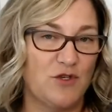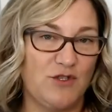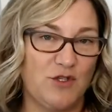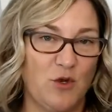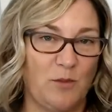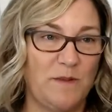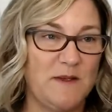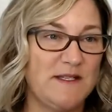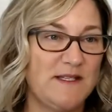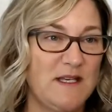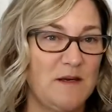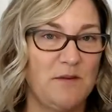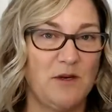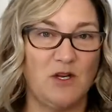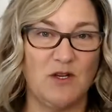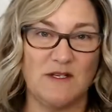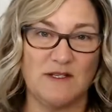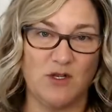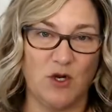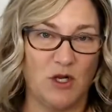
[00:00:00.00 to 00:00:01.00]
They're so busy
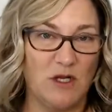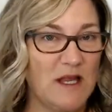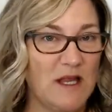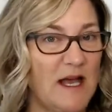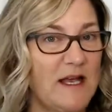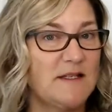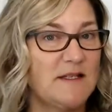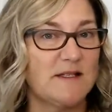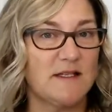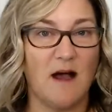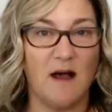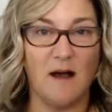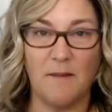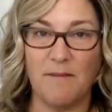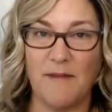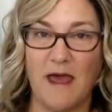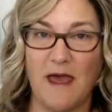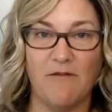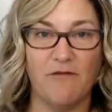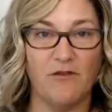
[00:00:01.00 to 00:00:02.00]
because their clients
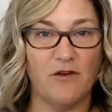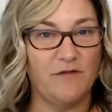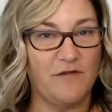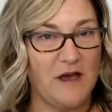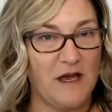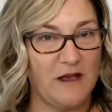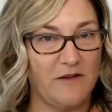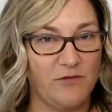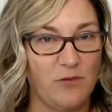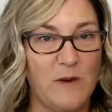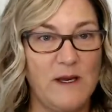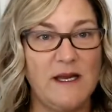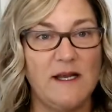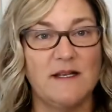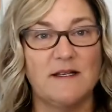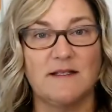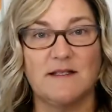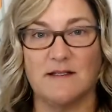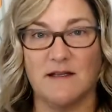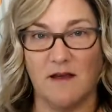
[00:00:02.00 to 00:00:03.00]
come every 5
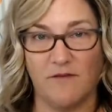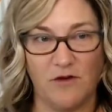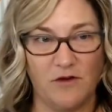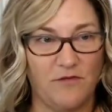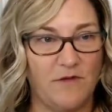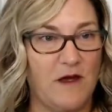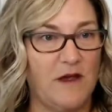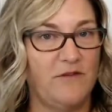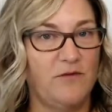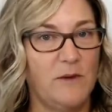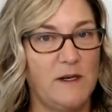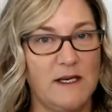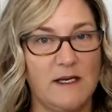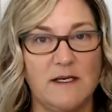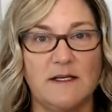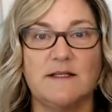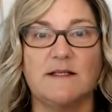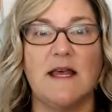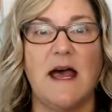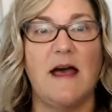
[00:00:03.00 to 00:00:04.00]
weeks,
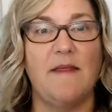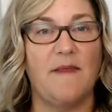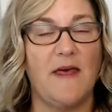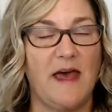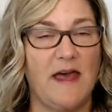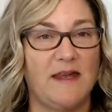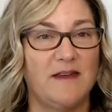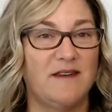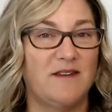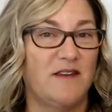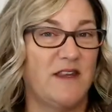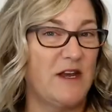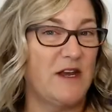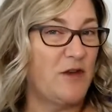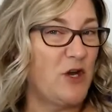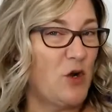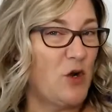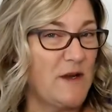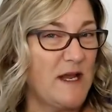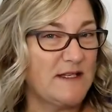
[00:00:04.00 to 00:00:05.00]
and then
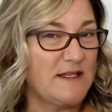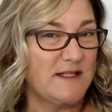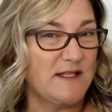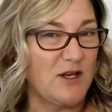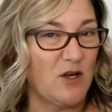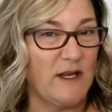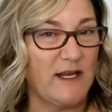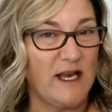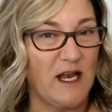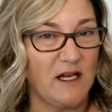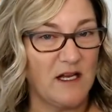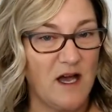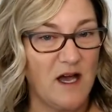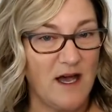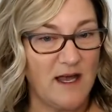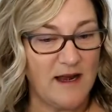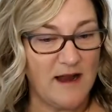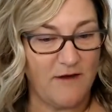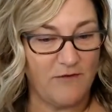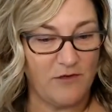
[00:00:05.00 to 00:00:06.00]
they don't necessarily get
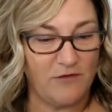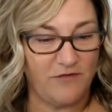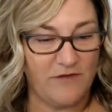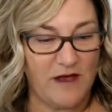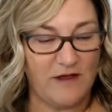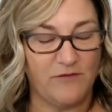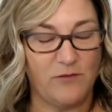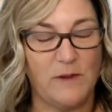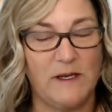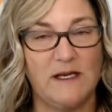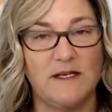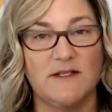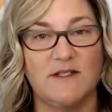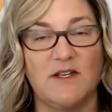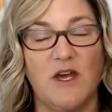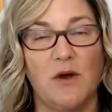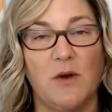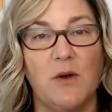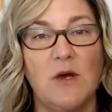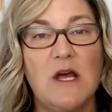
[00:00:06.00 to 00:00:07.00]
cut every 5
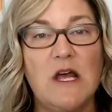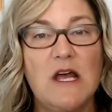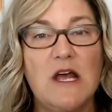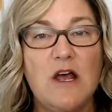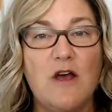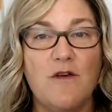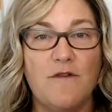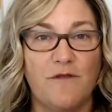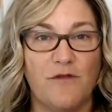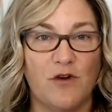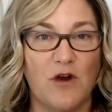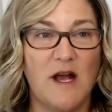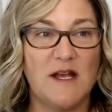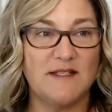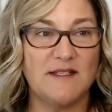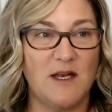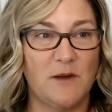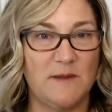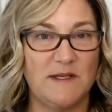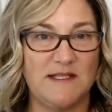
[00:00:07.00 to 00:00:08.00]
weeks. So for
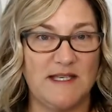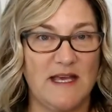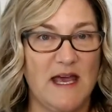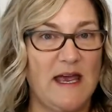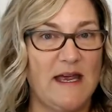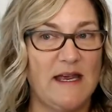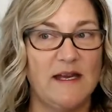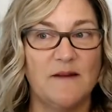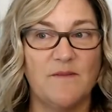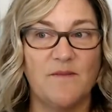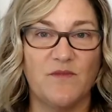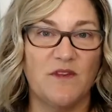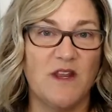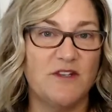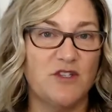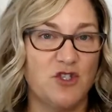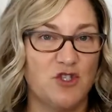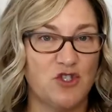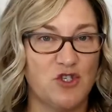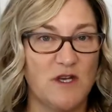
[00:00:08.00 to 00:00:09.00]
us, I would say,
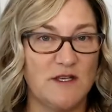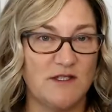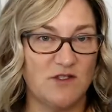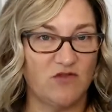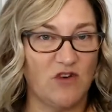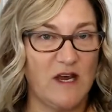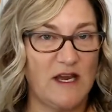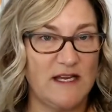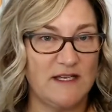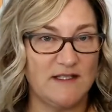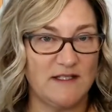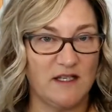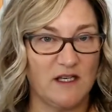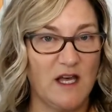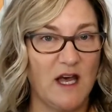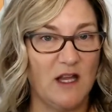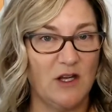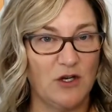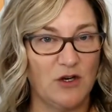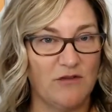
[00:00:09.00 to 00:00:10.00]
let's just raise
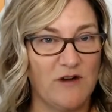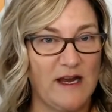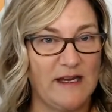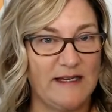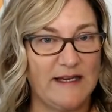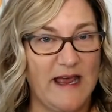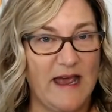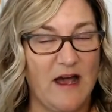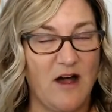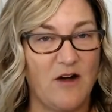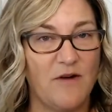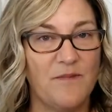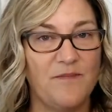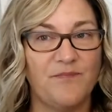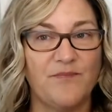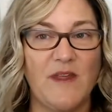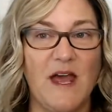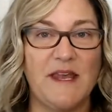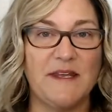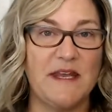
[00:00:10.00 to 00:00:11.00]
the color right
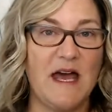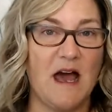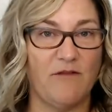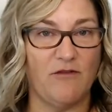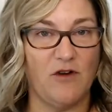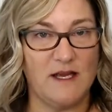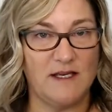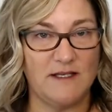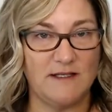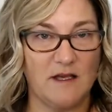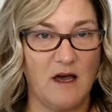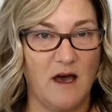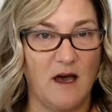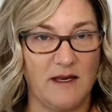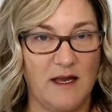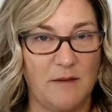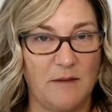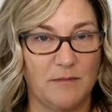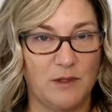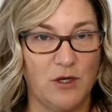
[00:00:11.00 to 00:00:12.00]
now and not raise
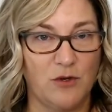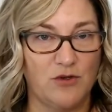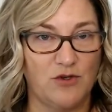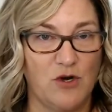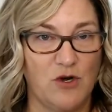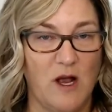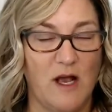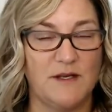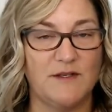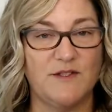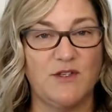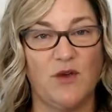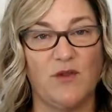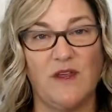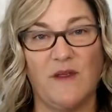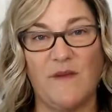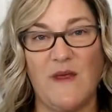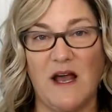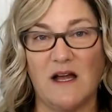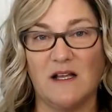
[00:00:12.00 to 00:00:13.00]
cut and blow dry
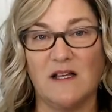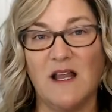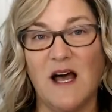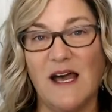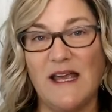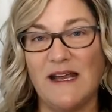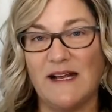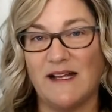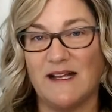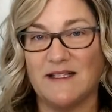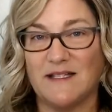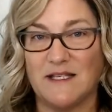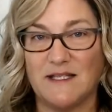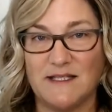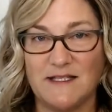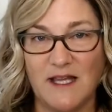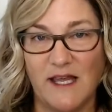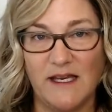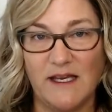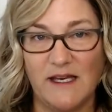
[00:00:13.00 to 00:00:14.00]
so that client gets
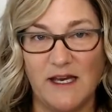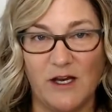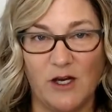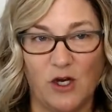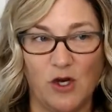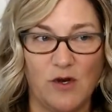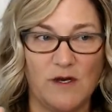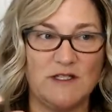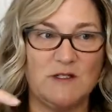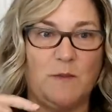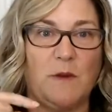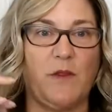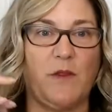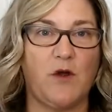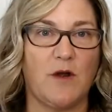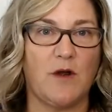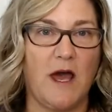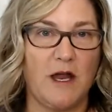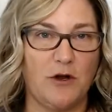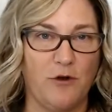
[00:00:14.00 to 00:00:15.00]
a slight increase,
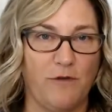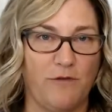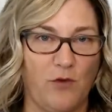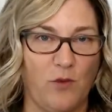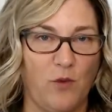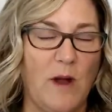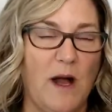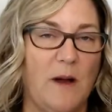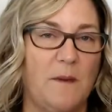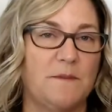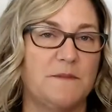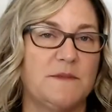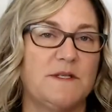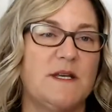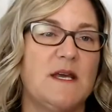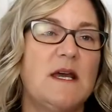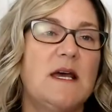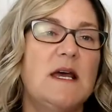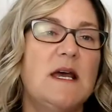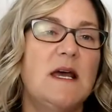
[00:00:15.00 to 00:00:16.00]
but they're not
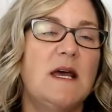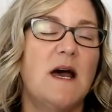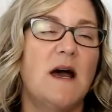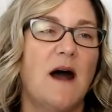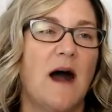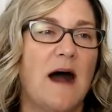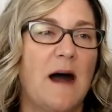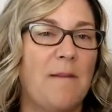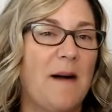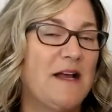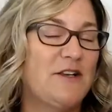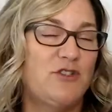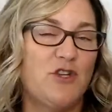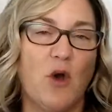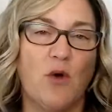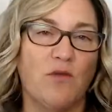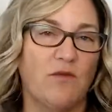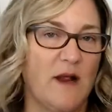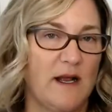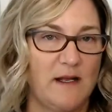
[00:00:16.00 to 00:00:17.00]
overwhelmed. I
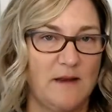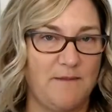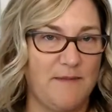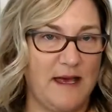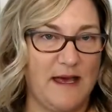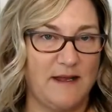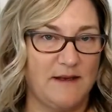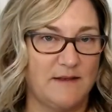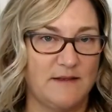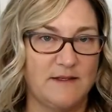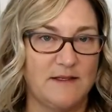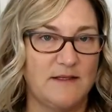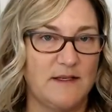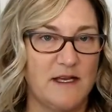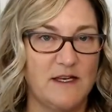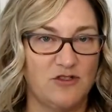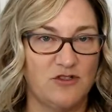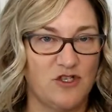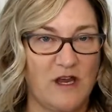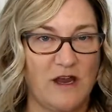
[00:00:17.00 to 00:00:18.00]
don't
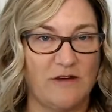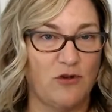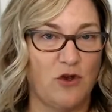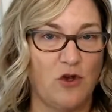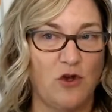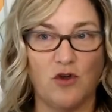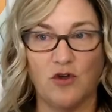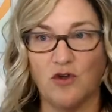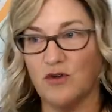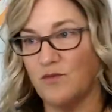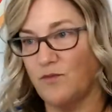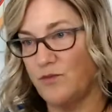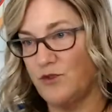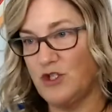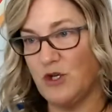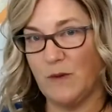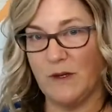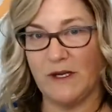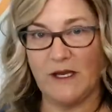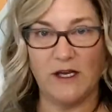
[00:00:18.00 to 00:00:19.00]
recommend, in general,
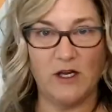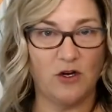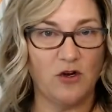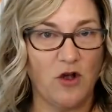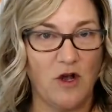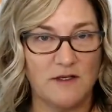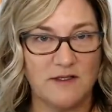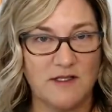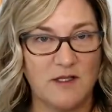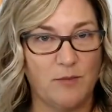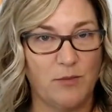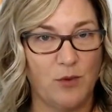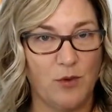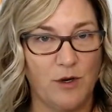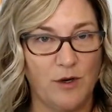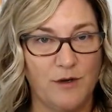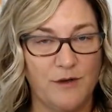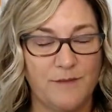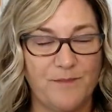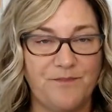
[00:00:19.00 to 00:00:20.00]
doing it across the
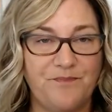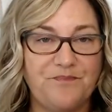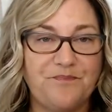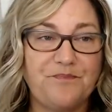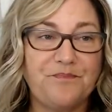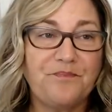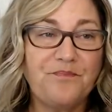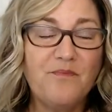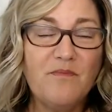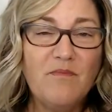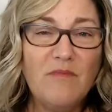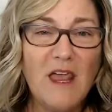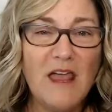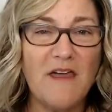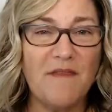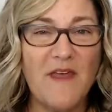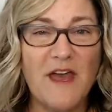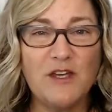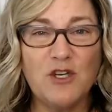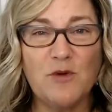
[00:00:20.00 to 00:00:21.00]
board.
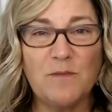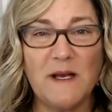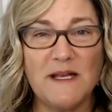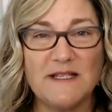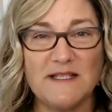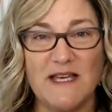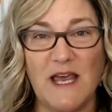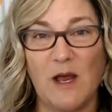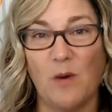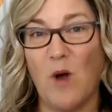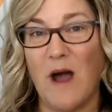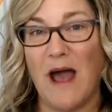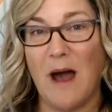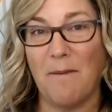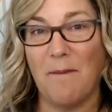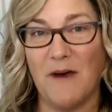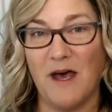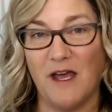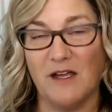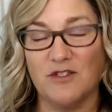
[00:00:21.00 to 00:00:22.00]
And then you might say, well,
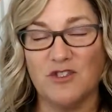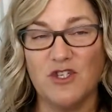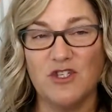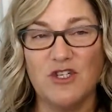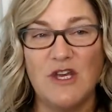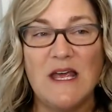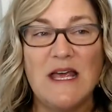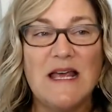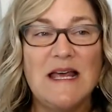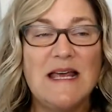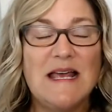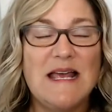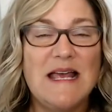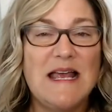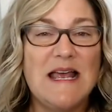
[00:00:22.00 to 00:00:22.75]
how much?